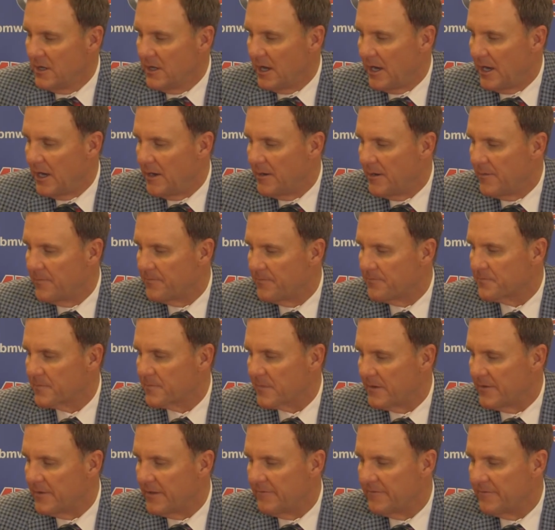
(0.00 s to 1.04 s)
Um,
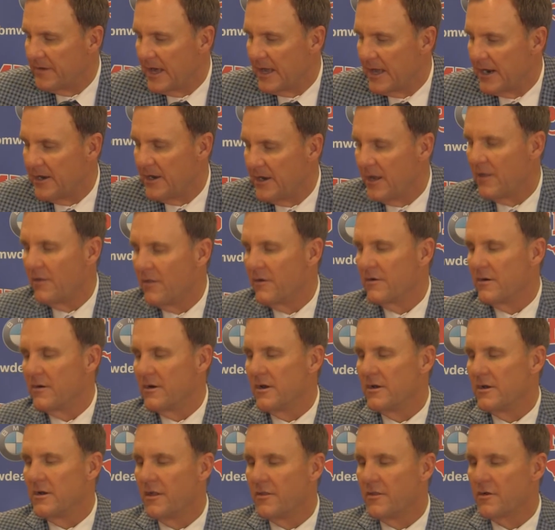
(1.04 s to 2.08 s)
they've got another
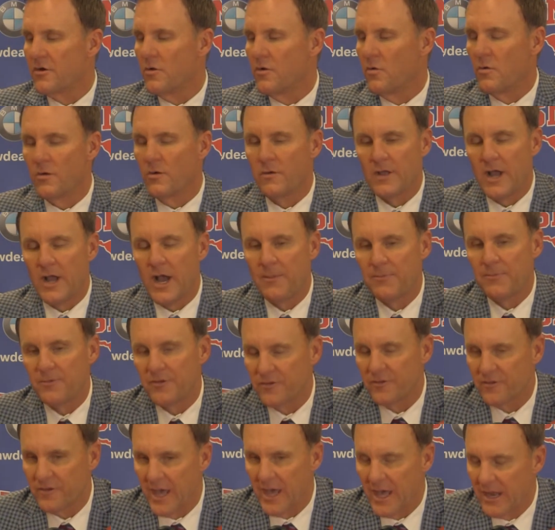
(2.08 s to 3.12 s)
another corner on the
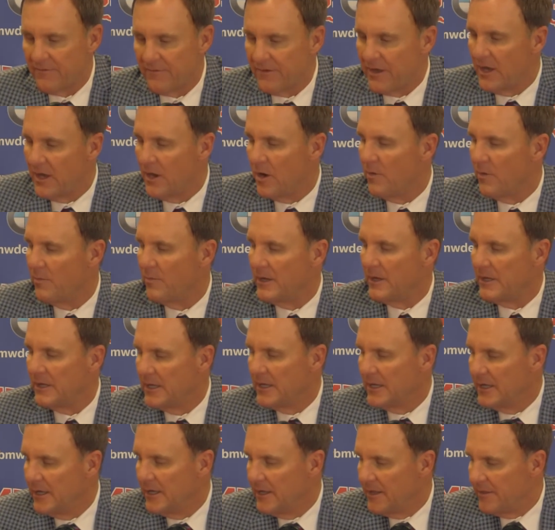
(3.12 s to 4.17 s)
opposite side of him, and
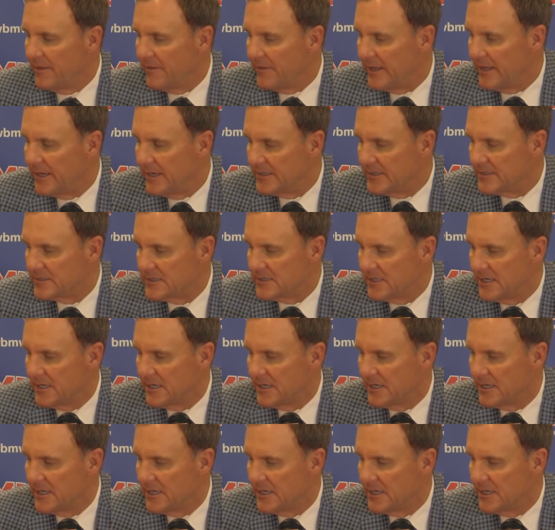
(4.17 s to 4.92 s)
that is